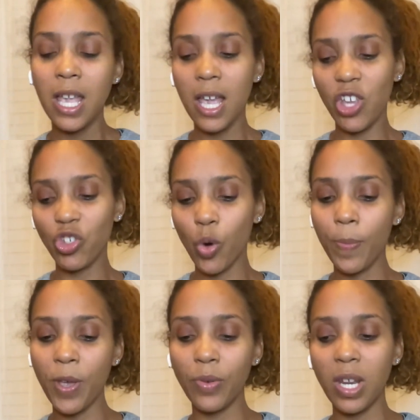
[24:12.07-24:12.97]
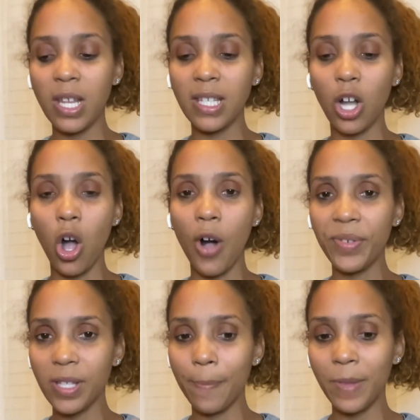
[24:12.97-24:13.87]
And Scorpio needed to call
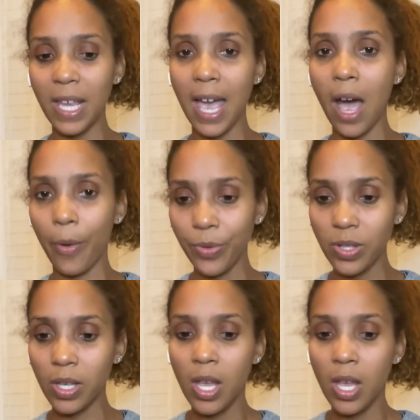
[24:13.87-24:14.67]
something out.